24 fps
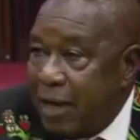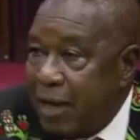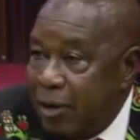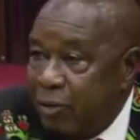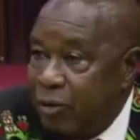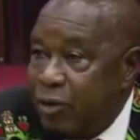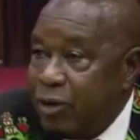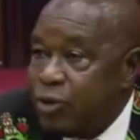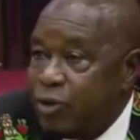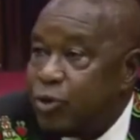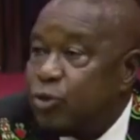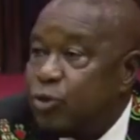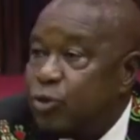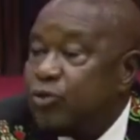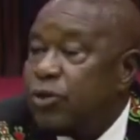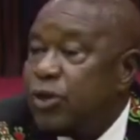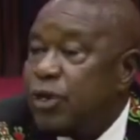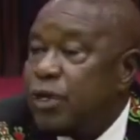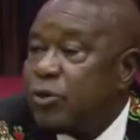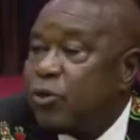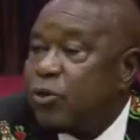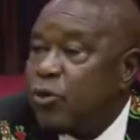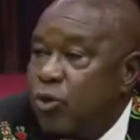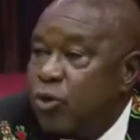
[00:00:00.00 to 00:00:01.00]
I went through
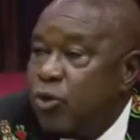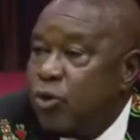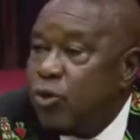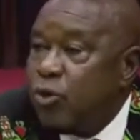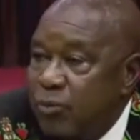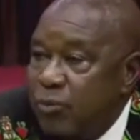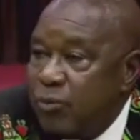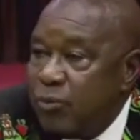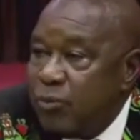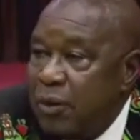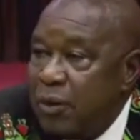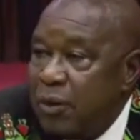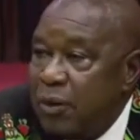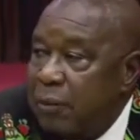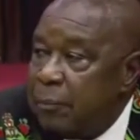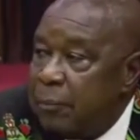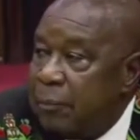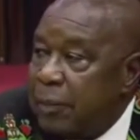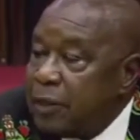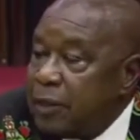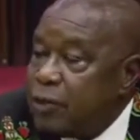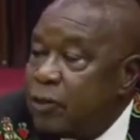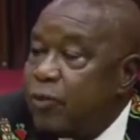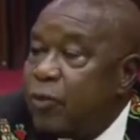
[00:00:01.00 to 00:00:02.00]
that war,
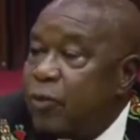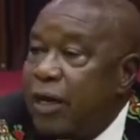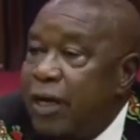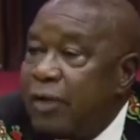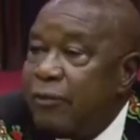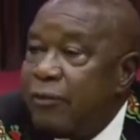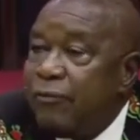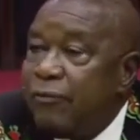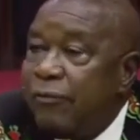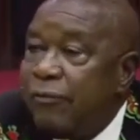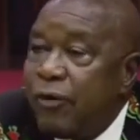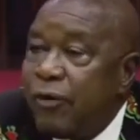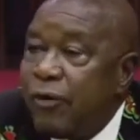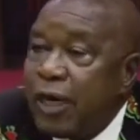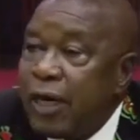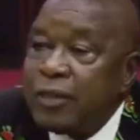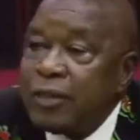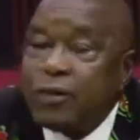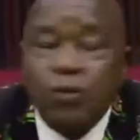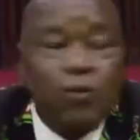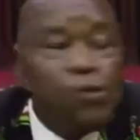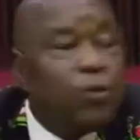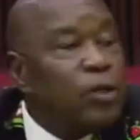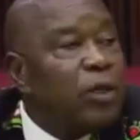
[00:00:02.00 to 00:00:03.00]
particularly for
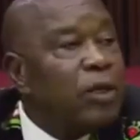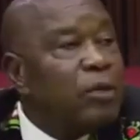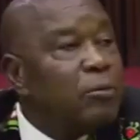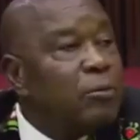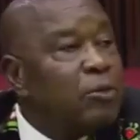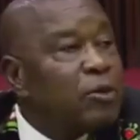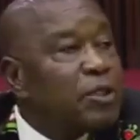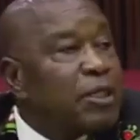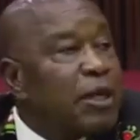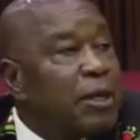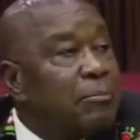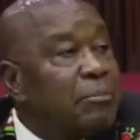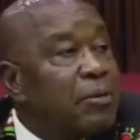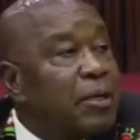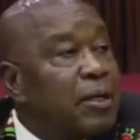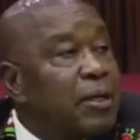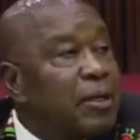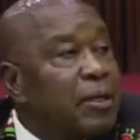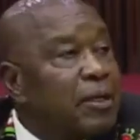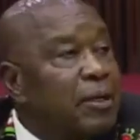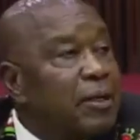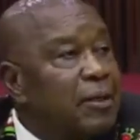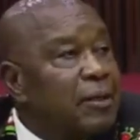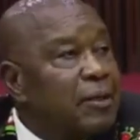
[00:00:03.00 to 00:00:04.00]
us who were in
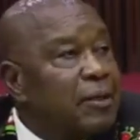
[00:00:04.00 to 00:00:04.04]
Mozambique.